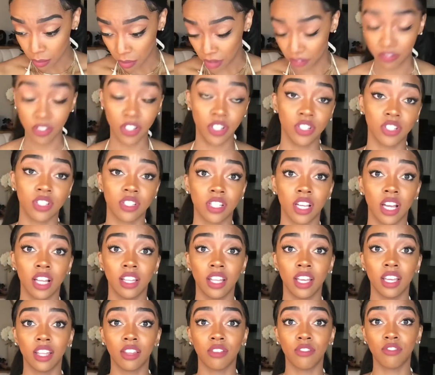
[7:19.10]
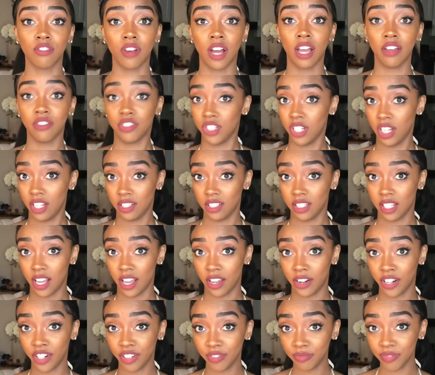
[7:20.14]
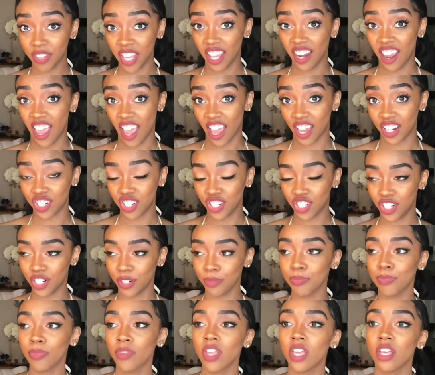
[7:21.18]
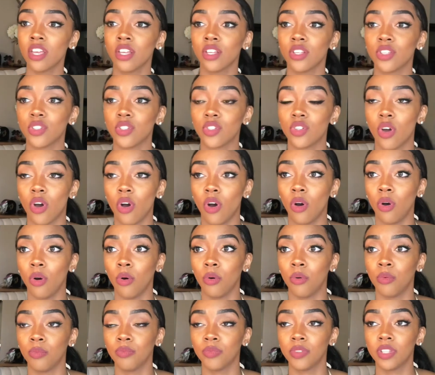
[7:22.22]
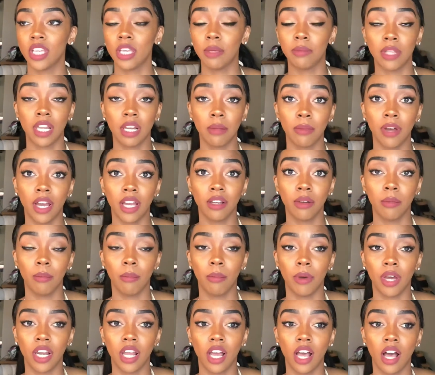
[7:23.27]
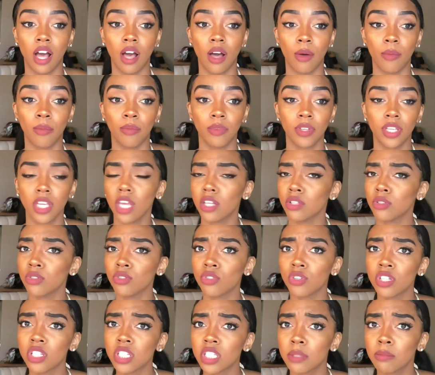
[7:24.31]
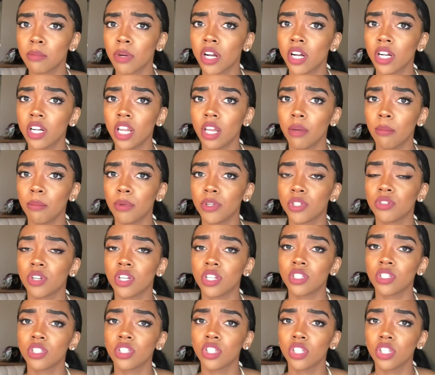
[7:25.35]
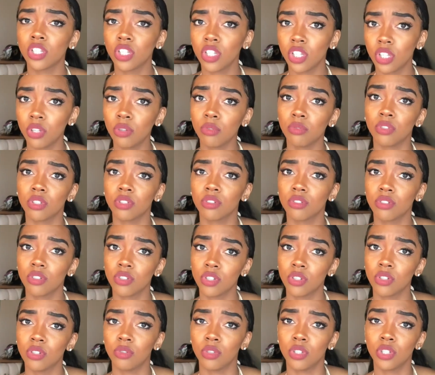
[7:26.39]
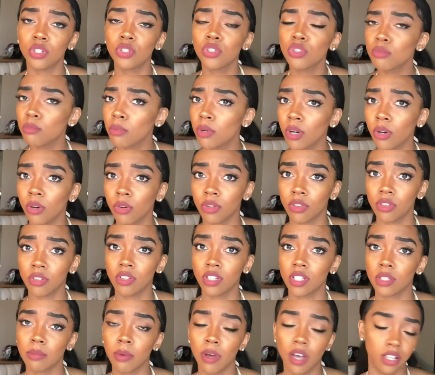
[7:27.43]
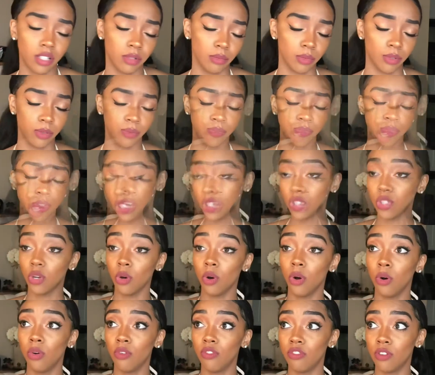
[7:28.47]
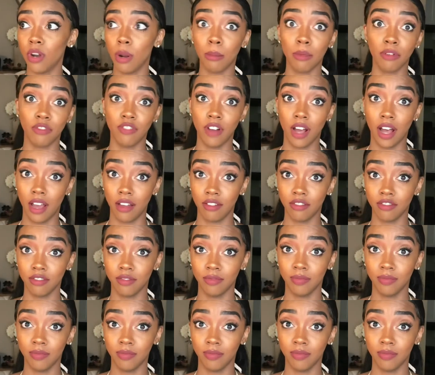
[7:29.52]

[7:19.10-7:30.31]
my feet just got like 5 shades lighter and ashier. So keep that in mind. But yeah, so dress smart, but dress cute too. You can do both, it's possible. So number 5,